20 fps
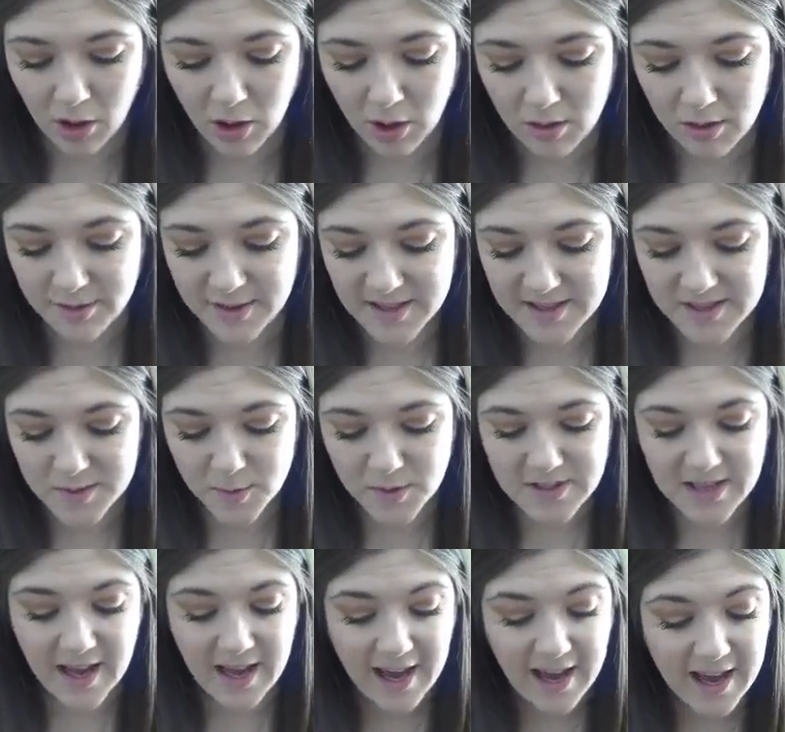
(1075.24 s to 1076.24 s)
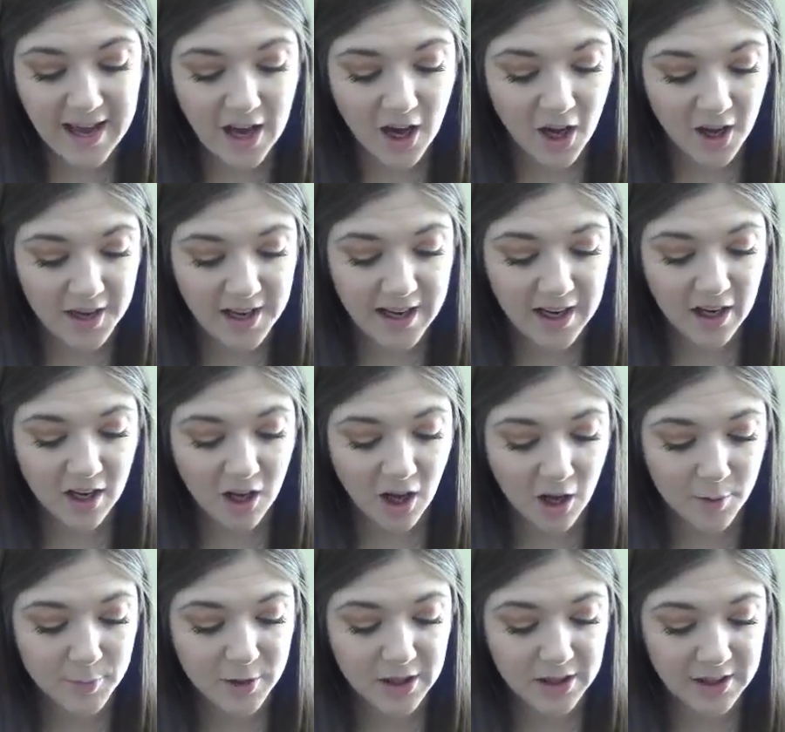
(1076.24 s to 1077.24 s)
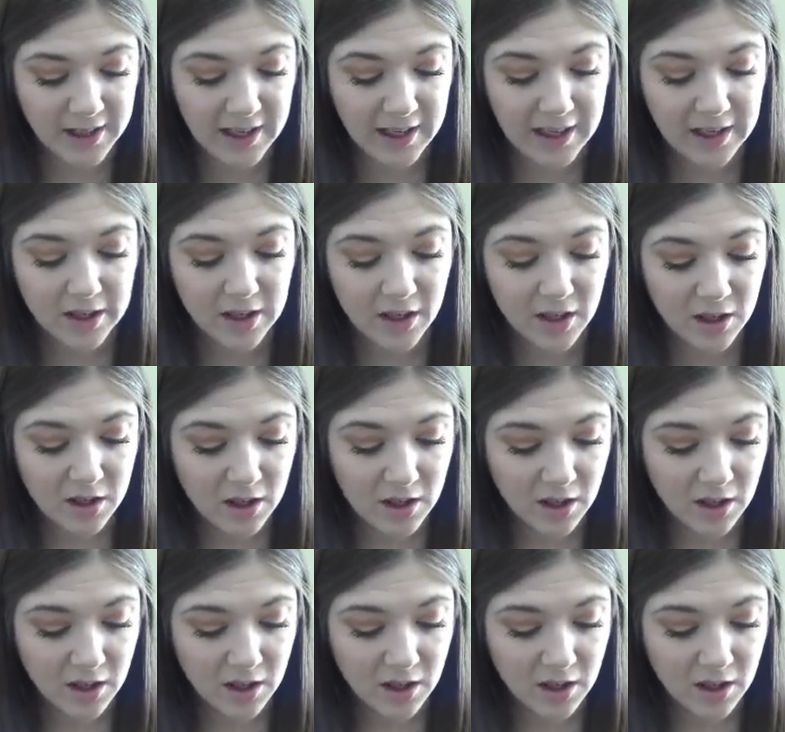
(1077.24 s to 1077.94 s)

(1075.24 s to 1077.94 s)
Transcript: This was a Hey Honey Come Clean